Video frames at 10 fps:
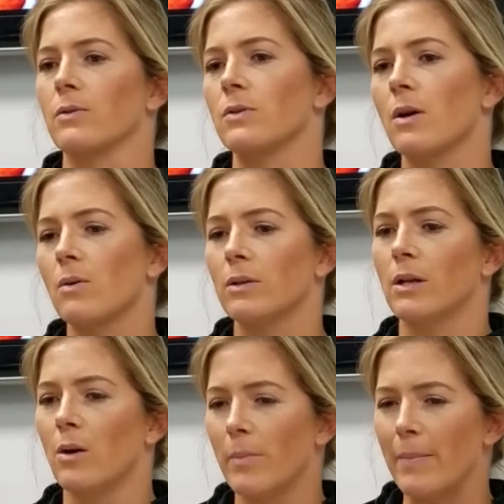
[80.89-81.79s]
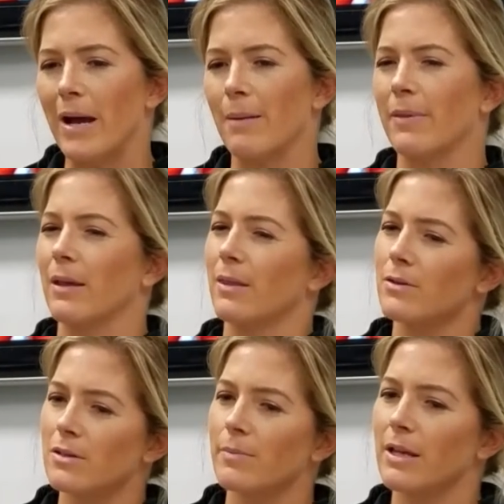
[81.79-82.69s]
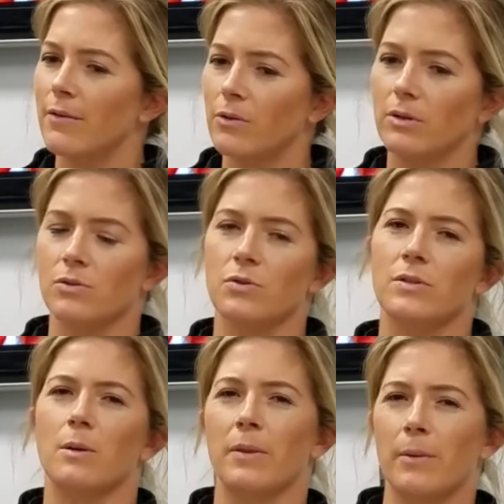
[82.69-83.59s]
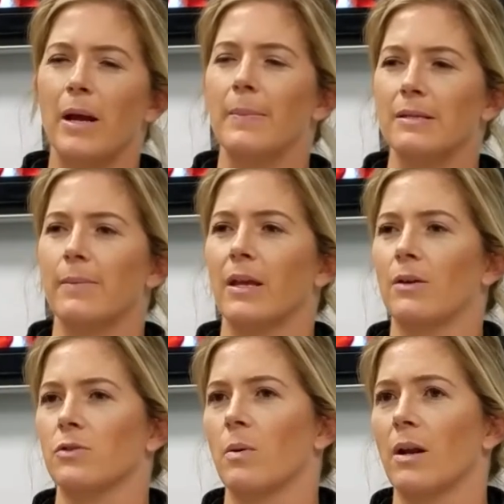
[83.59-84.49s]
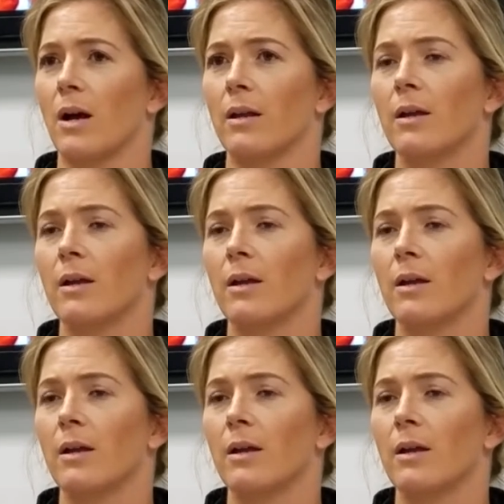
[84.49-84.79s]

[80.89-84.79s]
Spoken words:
So, you know, in my mind, I'm thinking there's some behavioral concerns here, but there might be something else going on.